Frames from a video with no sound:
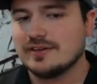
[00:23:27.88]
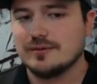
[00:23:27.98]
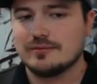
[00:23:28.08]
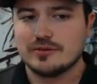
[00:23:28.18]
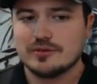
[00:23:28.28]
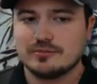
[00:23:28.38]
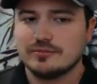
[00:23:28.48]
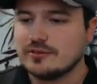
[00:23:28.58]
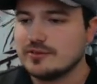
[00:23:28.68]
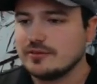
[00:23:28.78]
There's
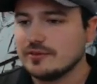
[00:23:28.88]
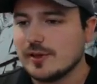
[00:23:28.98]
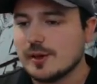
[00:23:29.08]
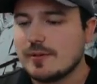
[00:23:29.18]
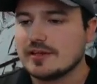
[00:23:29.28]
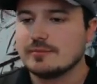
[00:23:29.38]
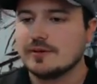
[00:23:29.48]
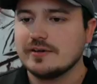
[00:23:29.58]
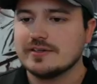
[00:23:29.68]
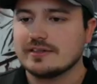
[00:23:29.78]
certainly a lot of
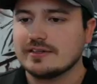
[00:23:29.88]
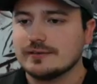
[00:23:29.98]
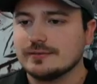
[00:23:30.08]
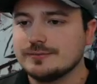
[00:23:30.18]
possibilities out there.